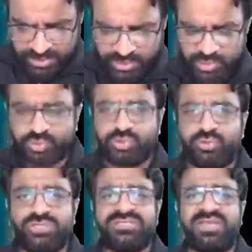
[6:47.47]
So you
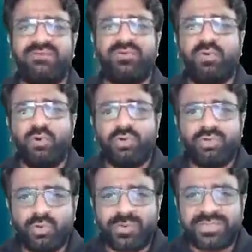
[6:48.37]
just have to go
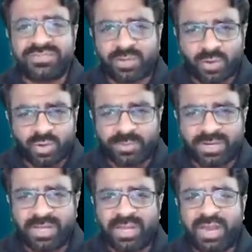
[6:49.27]
through once the
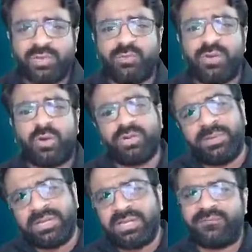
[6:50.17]
document and you will
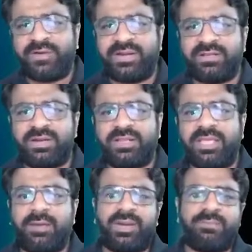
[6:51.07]
automatically find that
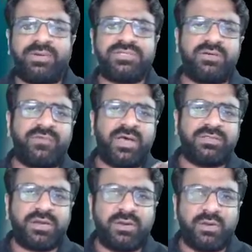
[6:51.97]
amendments of
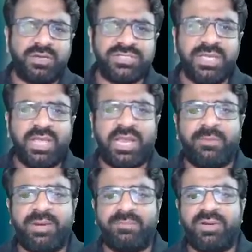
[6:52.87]
other laws and
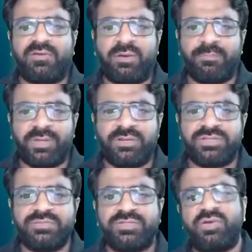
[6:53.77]
amendment of company
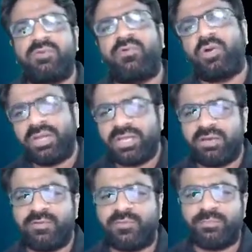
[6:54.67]
laws which you have already
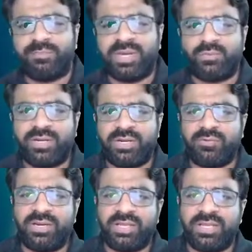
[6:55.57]
covered for May
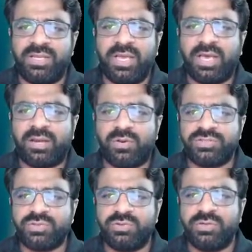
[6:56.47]
2020 are
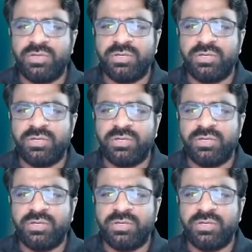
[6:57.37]
also